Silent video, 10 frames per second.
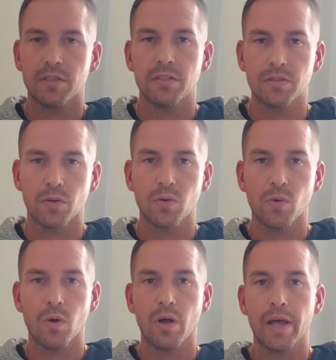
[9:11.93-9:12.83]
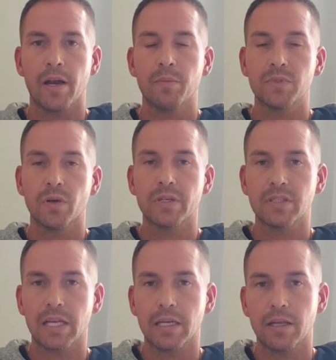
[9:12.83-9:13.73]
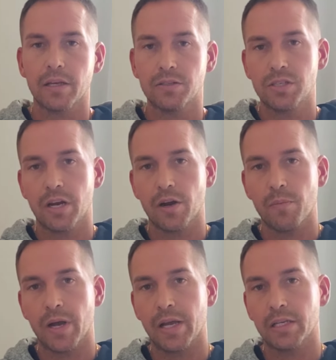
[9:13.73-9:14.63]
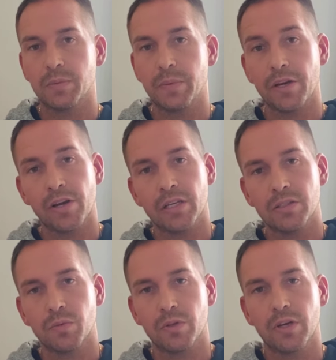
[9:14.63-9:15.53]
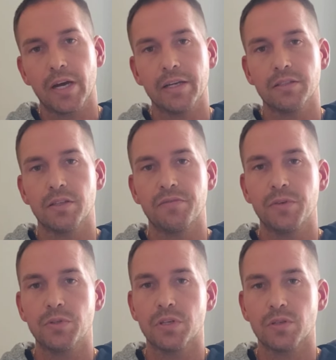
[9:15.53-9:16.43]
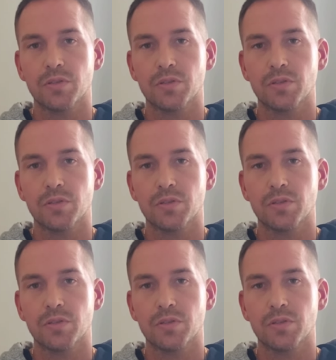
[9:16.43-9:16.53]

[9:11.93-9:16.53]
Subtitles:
It's so cool, and I'm so excited to share my experience with you guys in the future,